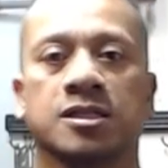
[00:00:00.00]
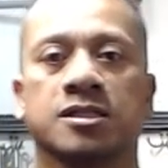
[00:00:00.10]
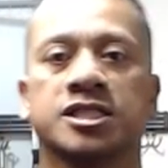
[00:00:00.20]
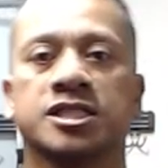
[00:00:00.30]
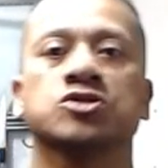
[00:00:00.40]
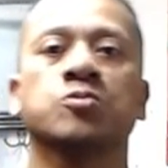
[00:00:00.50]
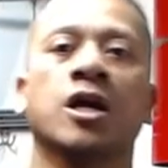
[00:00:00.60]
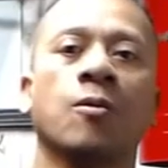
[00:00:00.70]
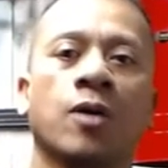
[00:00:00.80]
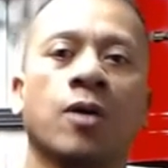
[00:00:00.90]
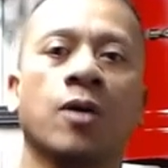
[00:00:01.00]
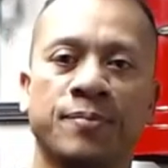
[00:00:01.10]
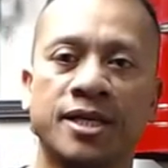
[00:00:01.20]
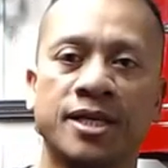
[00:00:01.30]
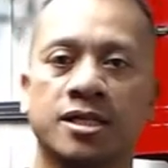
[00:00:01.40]
this is what I want to
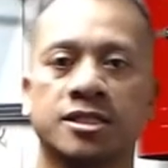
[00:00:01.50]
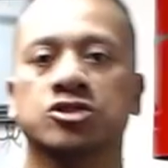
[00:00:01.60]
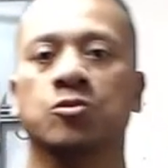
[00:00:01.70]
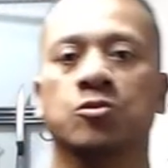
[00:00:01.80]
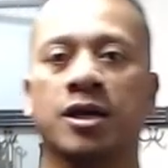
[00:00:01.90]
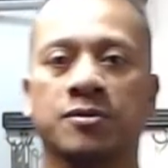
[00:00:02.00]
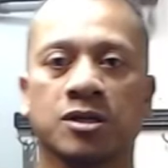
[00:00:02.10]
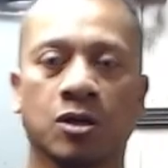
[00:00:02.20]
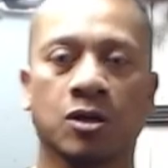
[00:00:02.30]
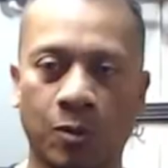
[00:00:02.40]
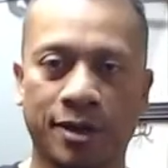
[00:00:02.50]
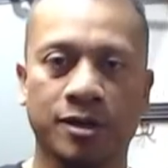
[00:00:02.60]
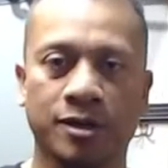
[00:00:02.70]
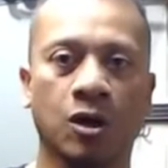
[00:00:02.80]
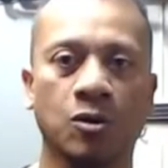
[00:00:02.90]
be. This is where I want
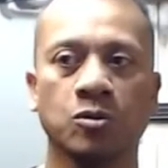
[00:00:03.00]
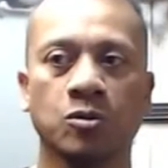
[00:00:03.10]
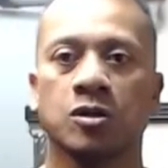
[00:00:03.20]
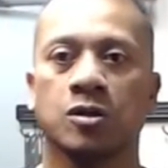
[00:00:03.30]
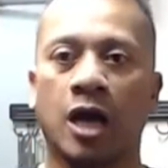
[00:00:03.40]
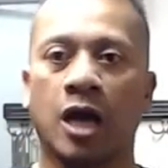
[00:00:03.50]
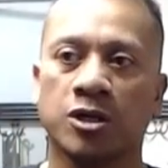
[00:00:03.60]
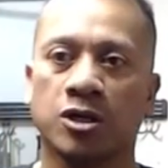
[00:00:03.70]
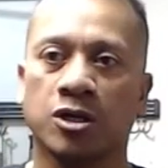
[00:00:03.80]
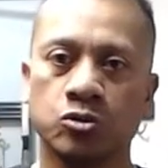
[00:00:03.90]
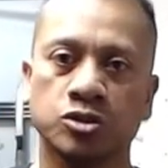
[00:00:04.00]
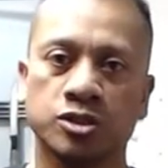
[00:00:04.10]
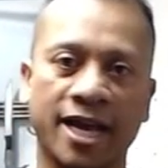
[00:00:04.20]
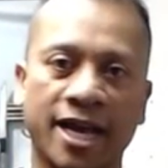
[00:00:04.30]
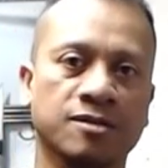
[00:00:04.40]
to go. I want to lose
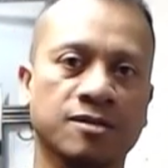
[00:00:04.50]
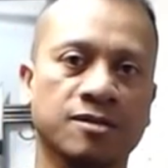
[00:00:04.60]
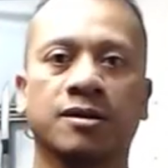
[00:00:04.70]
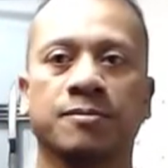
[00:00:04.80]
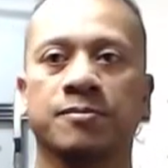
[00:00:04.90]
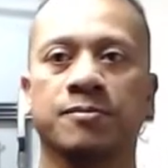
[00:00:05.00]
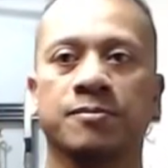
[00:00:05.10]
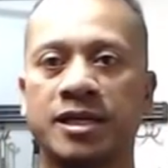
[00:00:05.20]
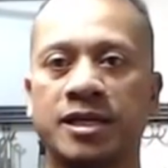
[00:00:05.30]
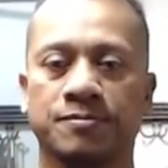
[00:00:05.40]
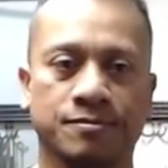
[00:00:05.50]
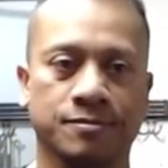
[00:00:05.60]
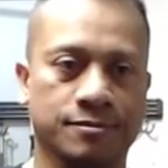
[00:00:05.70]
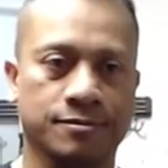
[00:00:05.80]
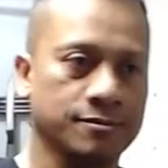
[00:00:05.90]
X amount of weight
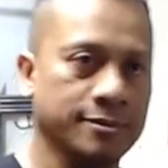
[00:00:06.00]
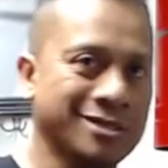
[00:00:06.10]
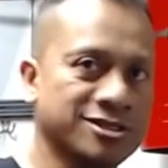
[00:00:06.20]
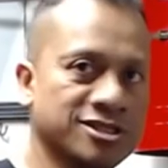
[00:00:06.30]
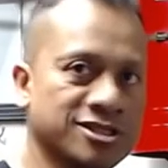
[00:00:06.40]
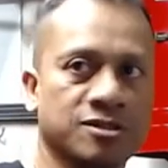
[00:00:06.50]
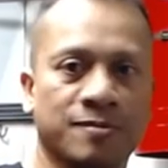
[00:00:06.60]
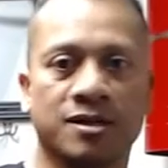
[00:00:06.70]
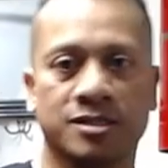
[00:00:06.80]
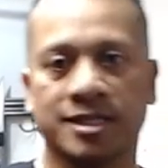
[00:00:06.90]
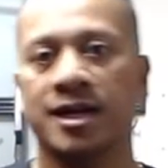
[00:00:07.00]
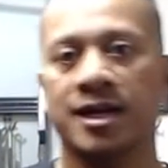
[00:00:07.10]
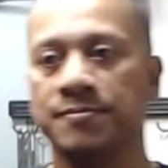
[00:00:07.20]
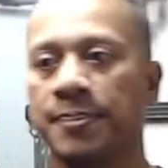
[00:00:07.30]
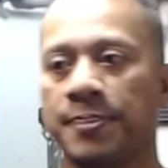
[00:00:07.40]
in such amount of
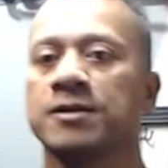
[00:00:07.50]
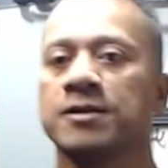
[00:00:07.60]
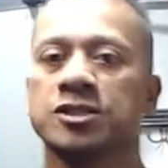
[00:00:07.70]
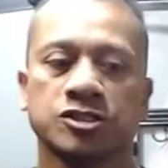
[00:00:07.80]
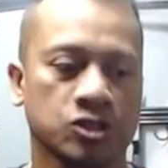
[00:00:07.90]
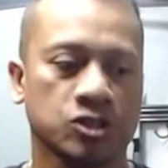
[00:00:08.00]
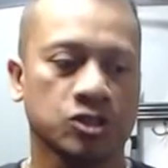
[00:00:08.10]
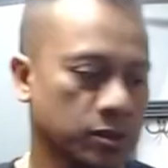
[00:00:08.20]
time." So